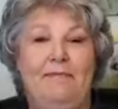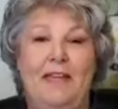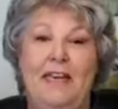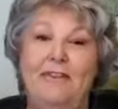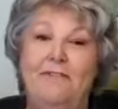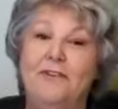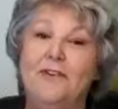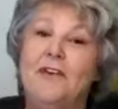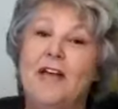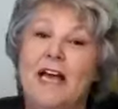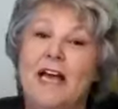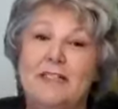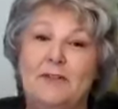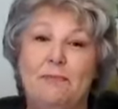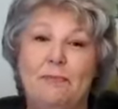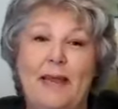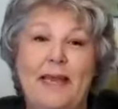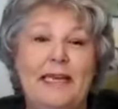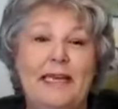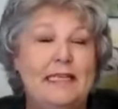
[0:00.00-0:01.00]
And if you guys are
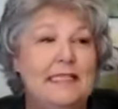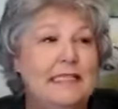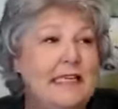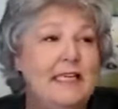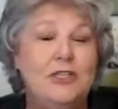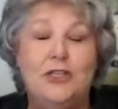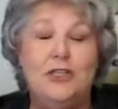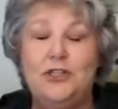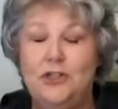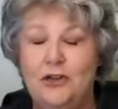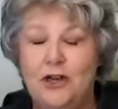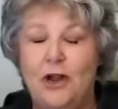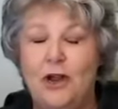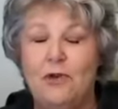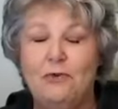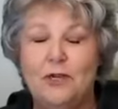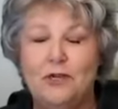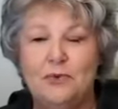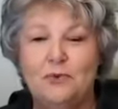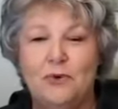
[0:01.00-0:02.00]
paying attention, you know
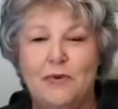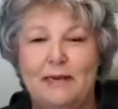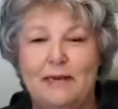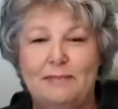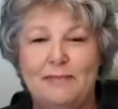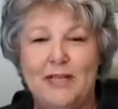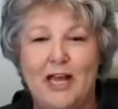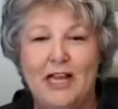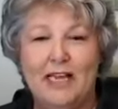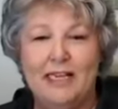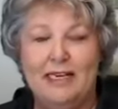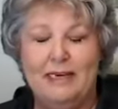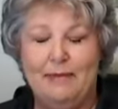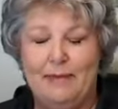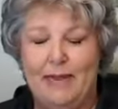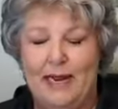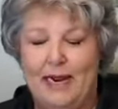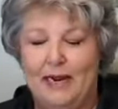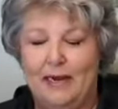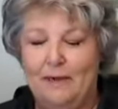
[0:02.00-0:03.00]
which one I'm talking
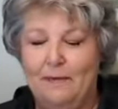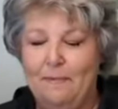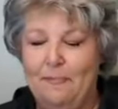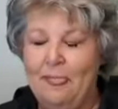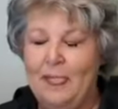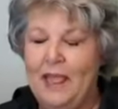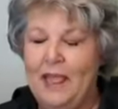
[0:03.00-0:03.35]
about.